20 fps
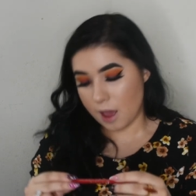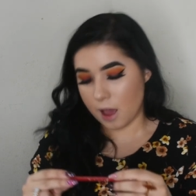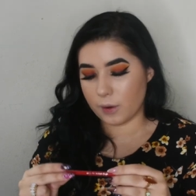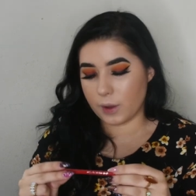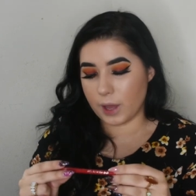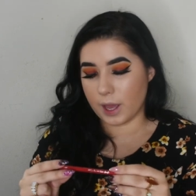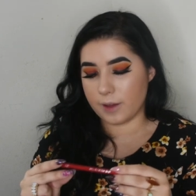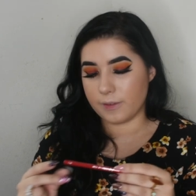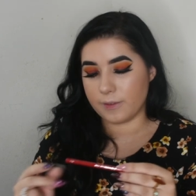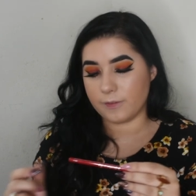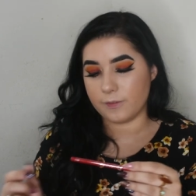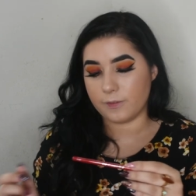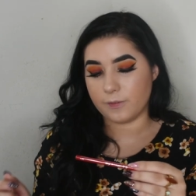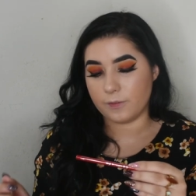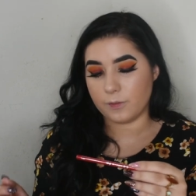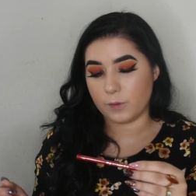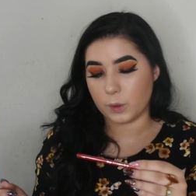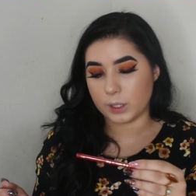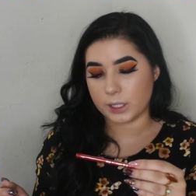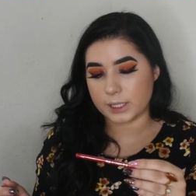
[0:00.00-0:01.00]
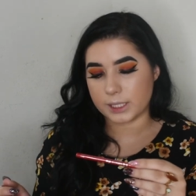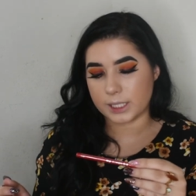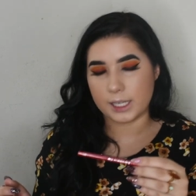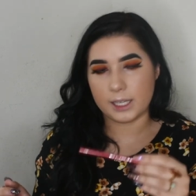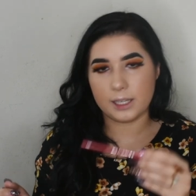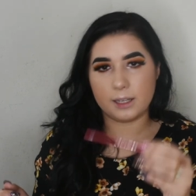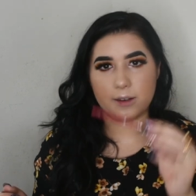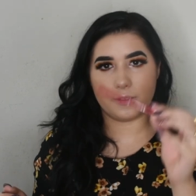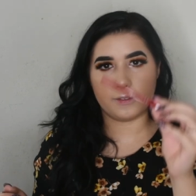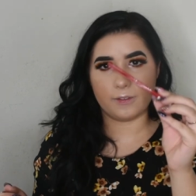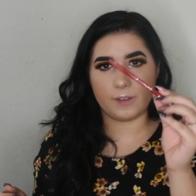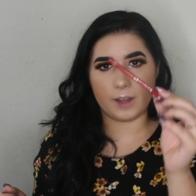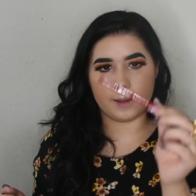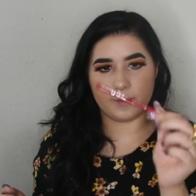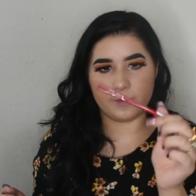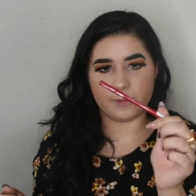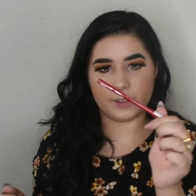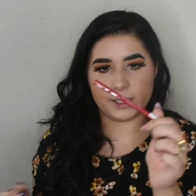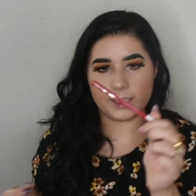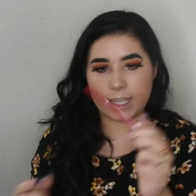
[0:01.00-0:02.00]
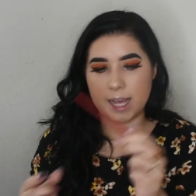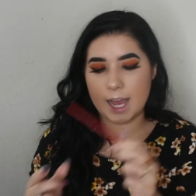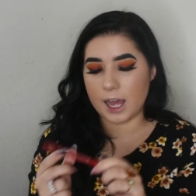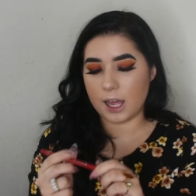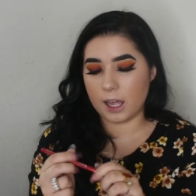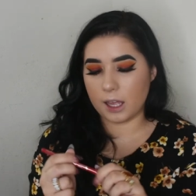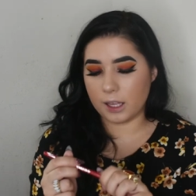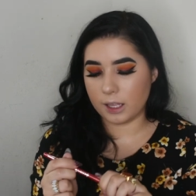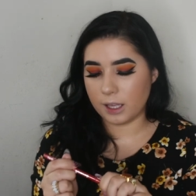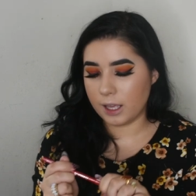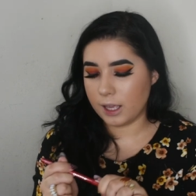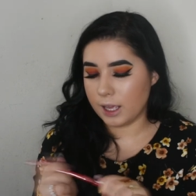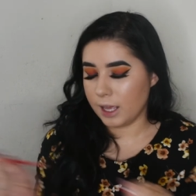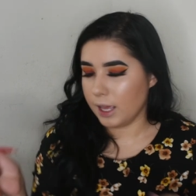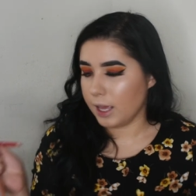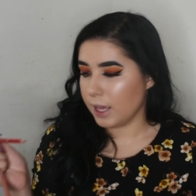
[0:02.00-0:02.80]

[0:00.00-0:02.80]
Okay, 14 Femme Fatale,